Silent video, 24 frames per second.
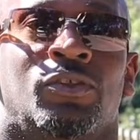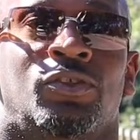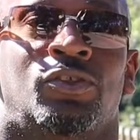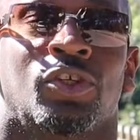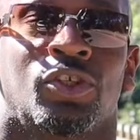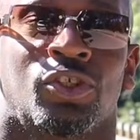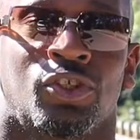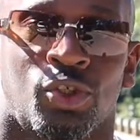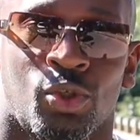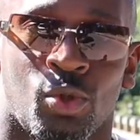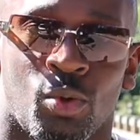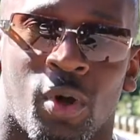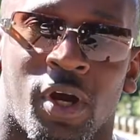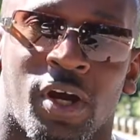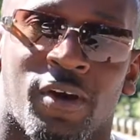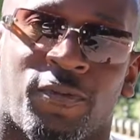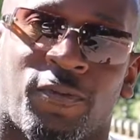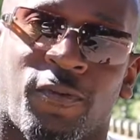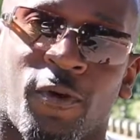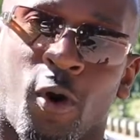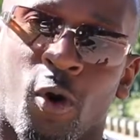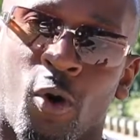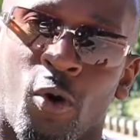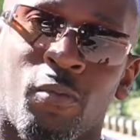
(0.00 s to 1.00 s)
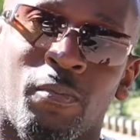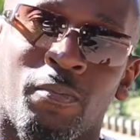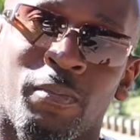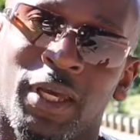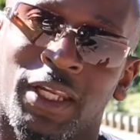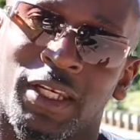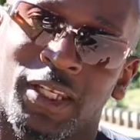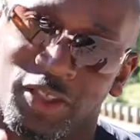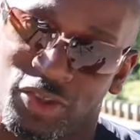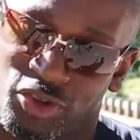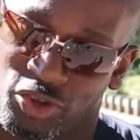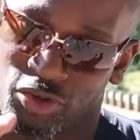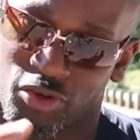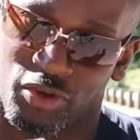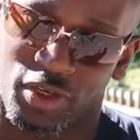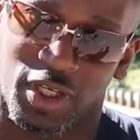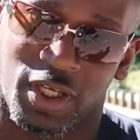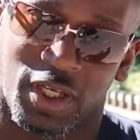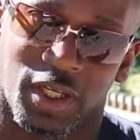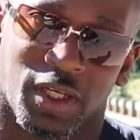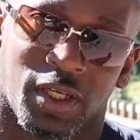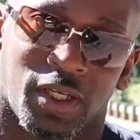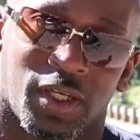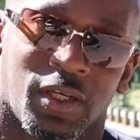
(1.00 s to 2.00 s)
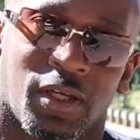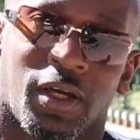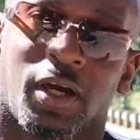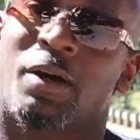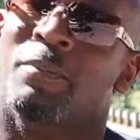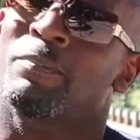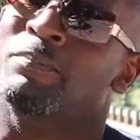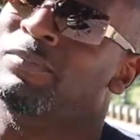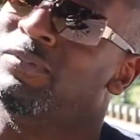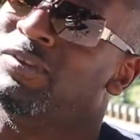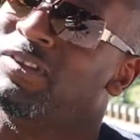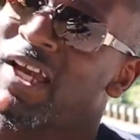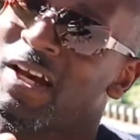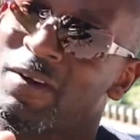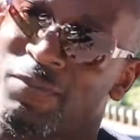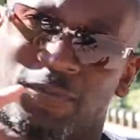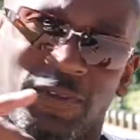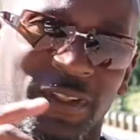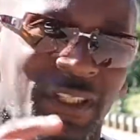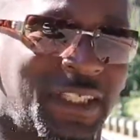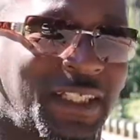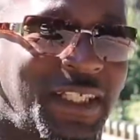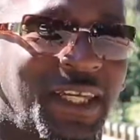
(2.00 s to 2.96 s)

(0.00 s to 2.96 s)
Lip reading: to UFO Ministry. I'm definitely